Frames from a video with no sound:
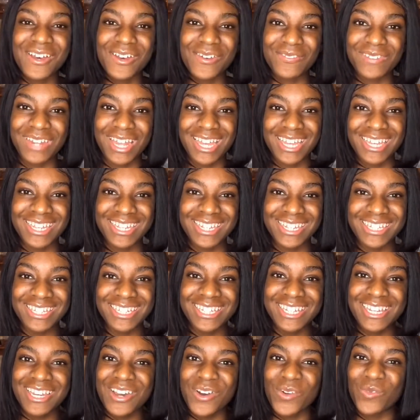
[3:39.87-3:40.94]
like
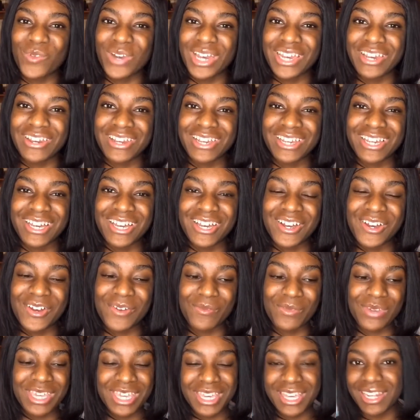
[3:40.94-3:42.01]
where
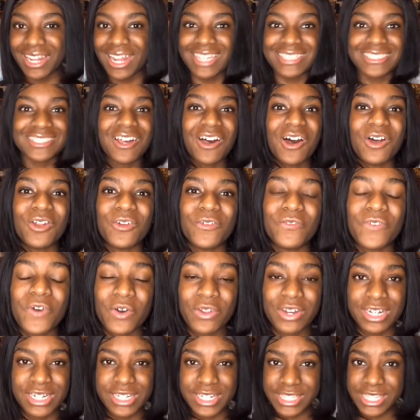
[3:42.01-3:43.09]
he collects all the phone
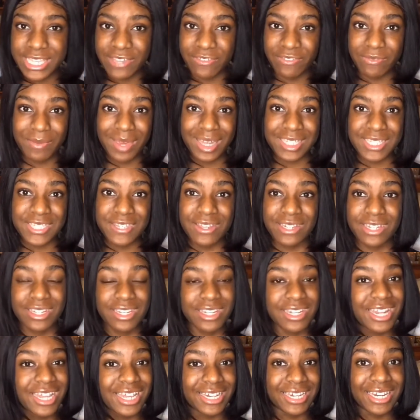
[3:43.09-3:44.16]
and just give it back to you at the end of
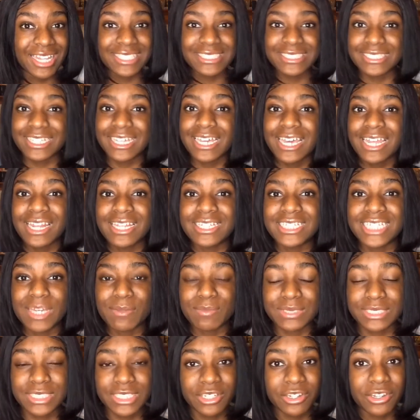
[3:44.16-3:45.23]
the day. That's the type of
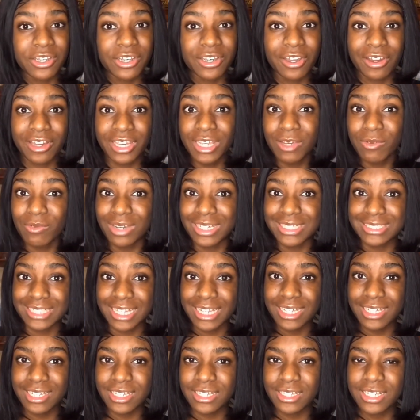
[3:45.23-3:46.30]
security guard he was.
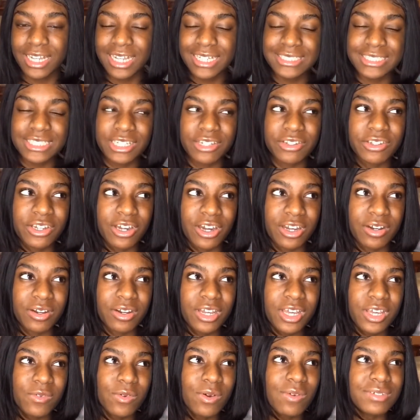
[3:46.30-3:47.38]
Like, not security guard,
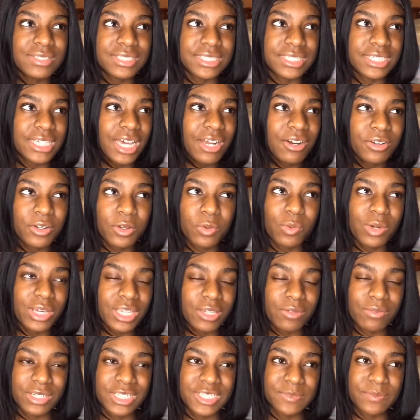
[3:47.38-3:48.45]
what was he? I don't know what he
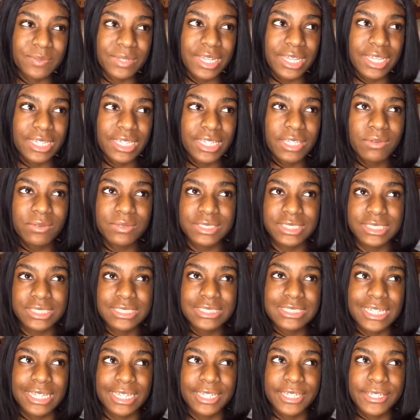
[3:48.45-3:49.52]
was, but like he was just
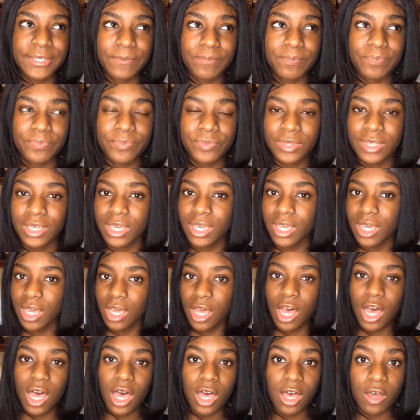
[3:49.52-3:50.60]
like
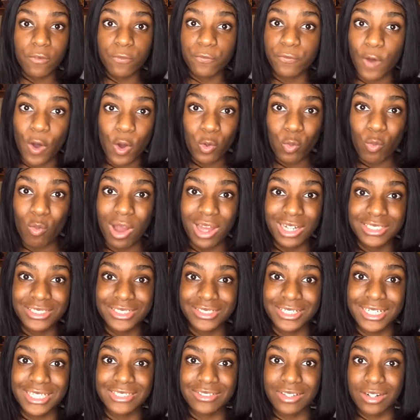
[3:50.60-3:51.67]
a phone watcher.
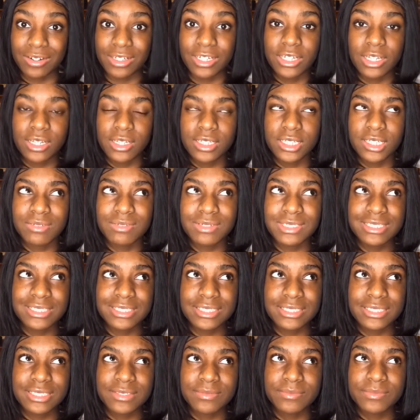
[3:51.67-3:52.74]
That's all he was.
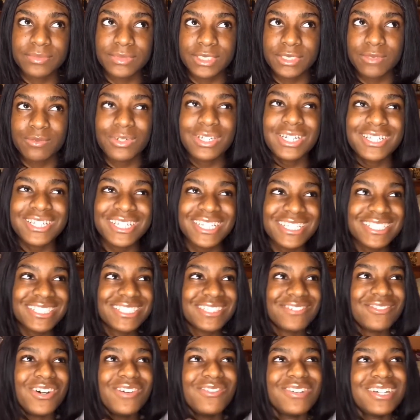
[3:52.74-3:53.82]

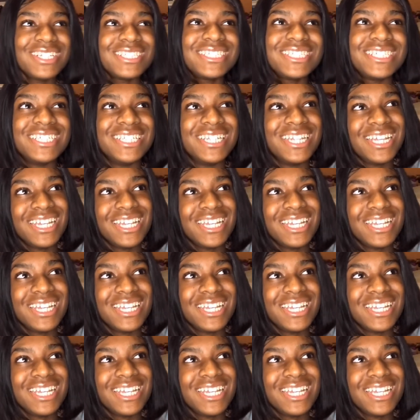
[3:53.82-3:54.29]
What was he? Dang, I